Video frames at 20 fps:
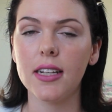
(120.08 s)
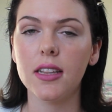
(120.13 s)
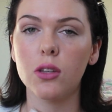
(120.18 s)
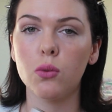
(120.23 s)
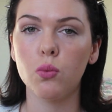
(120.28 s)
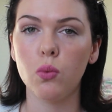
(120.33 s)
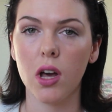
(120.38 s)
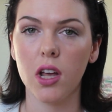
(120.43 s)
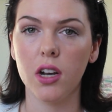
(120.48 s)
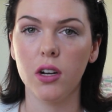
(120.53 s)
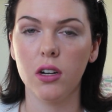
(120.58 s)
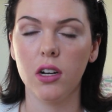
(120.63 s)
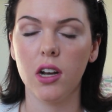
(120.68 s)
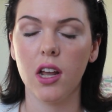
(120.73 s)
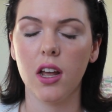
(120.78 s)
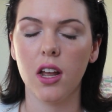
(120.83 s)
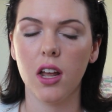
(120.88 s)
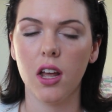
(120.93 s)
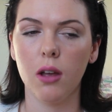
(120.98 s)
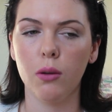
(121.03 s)
get the one
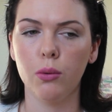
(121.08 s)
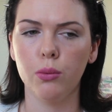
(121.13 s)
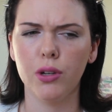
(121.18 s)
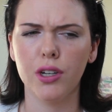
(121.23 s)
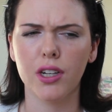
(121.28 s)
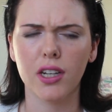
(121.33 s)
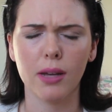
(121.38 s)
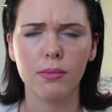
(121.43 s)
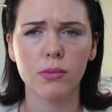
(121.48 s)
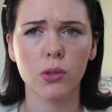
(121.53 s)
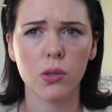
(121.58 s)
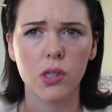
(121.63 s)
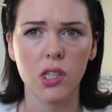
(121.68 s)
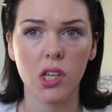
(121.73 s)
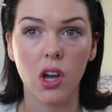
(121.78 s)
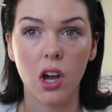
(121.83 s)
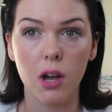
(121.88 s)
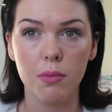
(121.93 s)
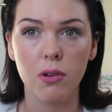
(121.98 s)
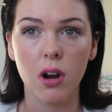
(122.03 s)
where it comes with
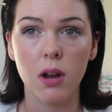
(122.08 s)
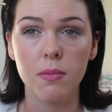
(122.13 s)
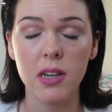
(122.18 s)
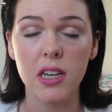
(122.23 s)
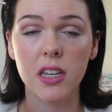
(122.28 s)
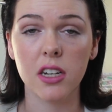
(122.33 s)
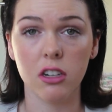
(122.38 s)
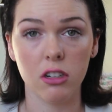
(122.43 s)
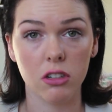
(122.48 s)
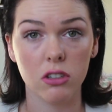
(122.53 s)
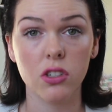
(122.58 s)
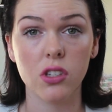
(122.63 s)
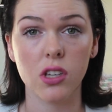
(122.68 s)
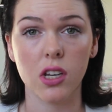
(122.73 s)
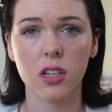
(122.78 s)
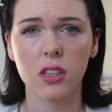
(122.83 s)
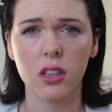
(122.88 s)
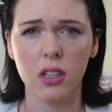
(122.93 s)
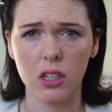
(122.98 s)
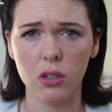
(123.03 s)
the eye primer and it looks
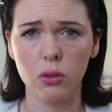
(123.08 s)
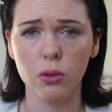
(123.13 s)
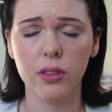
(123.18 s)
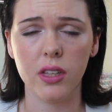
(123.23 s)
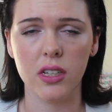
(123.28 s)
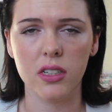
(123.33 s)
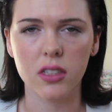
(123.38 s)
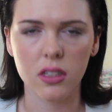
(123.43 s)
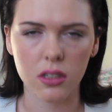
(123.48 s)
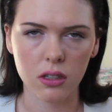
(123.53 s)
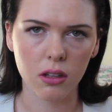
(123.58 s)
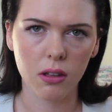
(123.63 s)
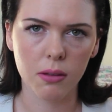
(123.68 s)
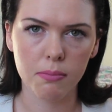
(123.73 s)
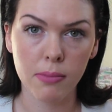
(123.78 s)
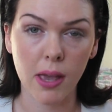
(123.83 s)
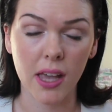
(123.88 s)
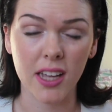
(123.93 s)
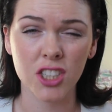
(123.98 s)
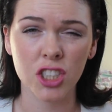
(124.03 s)
like the authentic
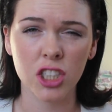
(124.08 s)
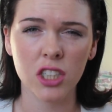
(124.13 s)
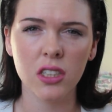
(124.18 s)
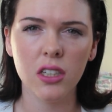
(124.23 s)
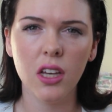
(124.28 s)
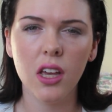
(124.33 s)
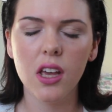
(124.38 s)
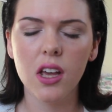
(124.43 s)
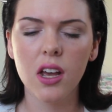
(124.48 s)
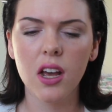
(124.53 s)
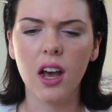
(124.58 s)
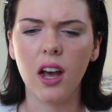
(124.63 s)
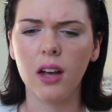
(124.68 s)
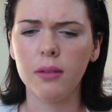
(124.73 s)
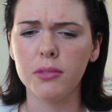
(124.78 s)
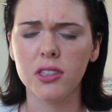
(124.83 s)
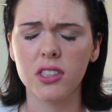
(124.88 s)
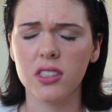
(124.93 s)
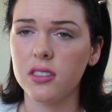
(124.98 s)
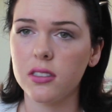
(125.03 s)
packaging
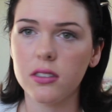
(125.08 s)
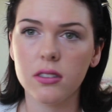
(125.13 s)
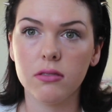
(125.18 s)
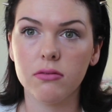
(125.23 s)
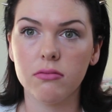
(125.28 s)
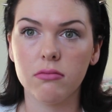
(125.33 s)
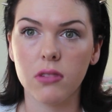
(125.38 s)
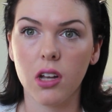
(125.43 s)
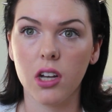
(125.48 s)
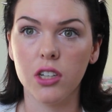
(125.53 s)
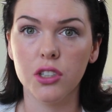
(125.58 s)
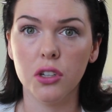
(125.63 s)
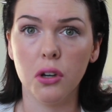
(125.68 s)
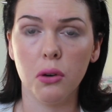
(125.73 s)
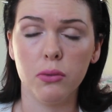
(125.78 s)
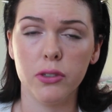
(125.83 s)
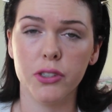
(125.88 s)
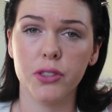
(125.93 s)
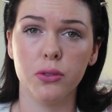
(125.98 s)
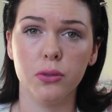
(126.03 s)
because I knew
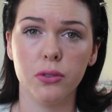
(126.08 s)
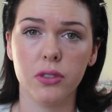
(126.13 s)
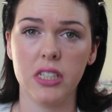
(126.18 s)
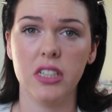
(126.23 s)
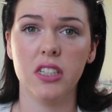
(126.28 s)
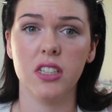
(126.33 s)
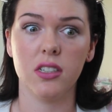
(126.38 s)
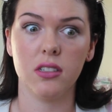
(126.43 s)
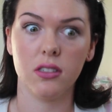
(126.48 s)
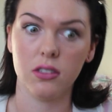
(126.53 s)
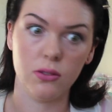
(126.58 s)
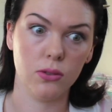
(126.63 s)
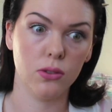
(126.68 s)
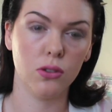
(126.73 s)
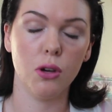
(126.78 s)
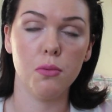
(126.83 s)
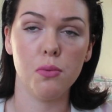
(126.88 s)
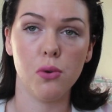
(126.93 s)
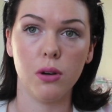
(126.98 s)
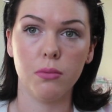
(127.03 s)
it wasn't authentic, so
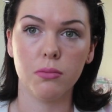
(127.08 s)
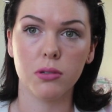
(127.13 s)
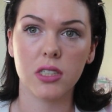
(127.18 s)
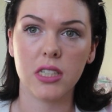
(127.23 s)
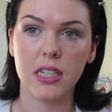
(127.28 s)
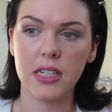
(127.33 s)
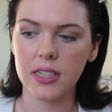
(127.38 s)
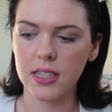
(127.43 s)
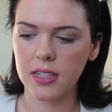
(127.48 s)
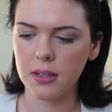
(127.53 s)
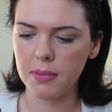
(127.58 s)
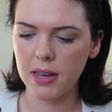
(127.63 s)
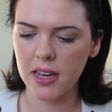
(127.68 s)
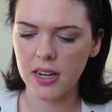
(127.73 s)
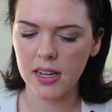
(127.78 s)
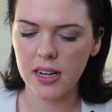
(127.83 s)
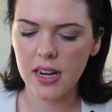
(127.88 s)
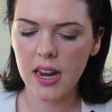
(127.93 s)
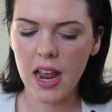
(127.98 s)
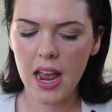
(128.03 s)
there's no point pretending
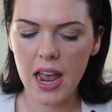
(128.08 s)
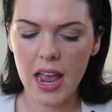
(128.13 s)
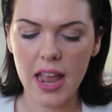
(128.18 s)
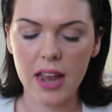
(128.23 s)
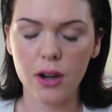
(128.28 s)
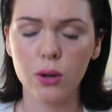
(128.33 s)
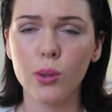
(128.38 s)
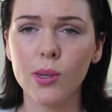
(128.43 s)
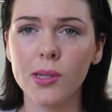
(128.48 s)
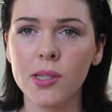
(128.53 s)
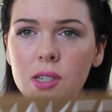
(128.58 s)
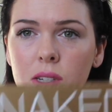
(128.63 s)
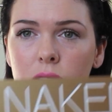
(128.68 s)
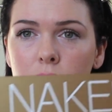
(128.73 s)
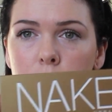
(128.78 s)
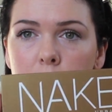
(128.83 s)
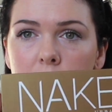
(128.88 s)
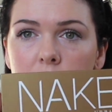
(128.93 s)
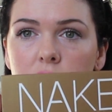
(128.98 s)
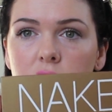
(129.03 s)
about it, and
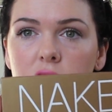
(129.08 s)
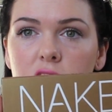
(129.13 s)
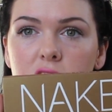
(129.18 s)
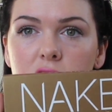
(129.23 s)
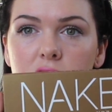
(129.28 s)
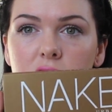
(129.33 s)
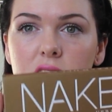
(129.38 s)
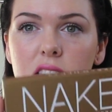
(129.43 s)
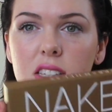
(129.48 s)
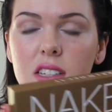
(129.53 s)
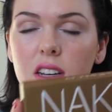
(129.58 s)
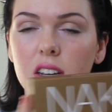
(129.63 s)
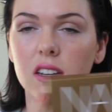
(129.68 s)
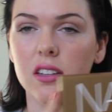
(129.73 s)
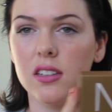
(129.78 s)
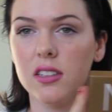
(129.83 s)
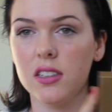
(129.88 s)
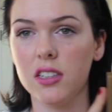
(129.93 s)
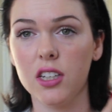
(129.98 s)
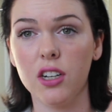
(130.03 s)
also because,
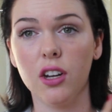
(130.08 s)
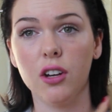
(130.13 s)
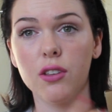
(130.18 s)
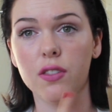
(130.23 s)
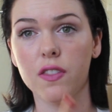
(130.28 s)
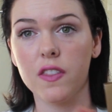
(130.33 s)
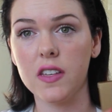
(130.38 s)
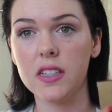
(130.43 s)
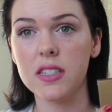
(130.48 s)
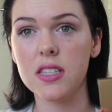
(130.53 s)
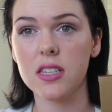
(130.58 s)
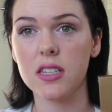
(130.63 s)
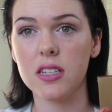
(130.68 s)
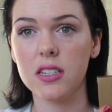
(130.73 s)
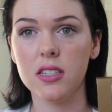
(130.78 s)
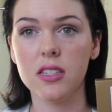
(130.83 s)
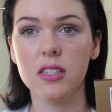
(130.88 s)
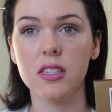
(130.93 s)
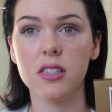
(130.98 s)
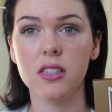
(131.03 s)
you know, this
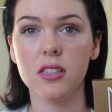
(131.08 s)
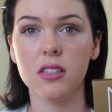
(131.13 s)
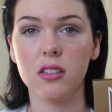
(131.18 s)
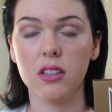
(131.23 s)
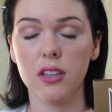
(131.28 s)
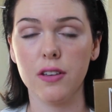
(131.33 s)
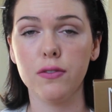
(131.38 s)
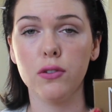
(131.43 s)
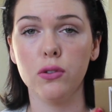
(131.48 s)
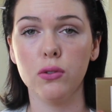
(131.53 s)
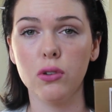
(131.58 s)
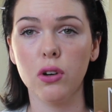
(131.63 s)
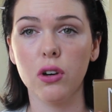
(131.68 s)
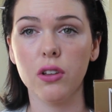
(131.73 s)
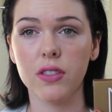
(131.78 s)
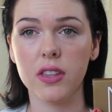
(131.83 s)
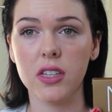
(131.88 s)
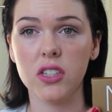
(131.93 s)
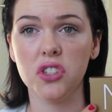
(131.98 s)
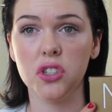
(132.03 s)
is, if you
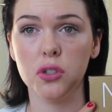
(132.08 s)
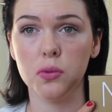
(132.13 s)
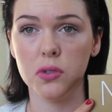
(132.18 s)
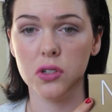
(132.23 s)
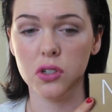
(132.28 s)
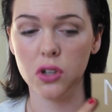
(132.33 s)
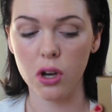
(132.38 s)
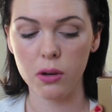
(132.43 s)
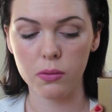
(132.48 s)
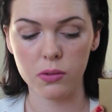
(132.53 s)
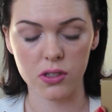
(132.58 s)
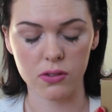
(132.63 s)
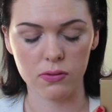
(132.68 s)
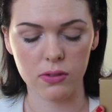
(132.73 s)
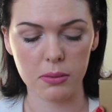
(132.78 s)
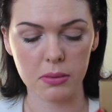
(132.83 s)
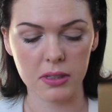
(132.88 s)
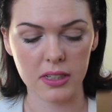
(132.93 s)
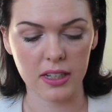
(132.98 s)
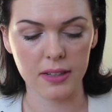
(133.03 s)
got this you would know it was a
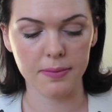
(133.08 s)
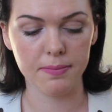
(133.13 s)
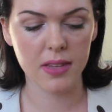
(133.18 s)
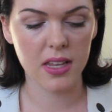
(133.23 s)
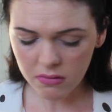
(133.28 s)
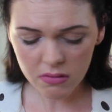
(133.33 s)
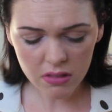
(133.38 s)
replica.